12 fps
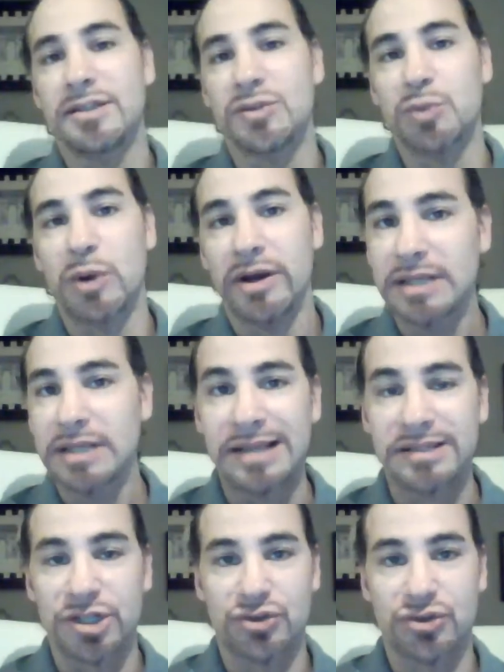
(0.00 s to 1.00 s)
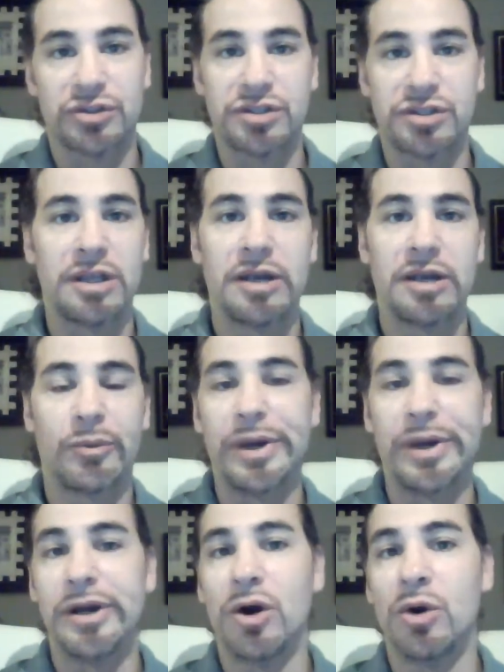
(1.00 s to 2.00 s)
is where it gets interesting here. We
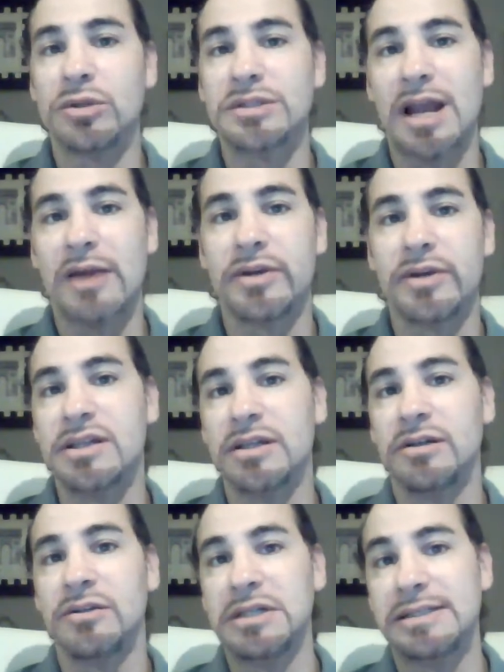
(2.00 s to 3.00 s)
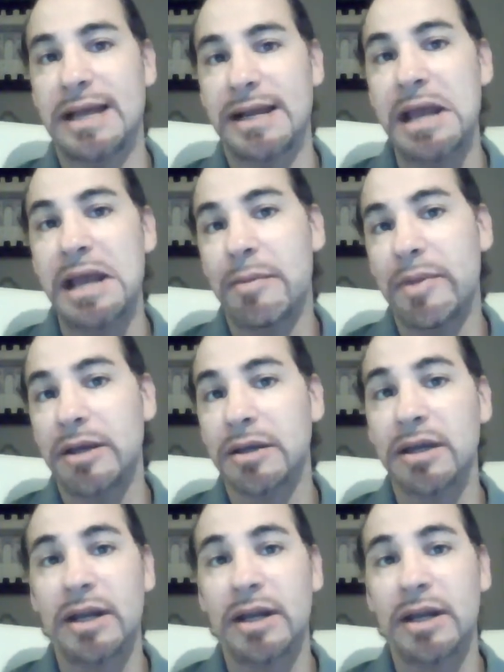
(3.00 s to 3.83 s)
know Tyreek Hill is dynamic,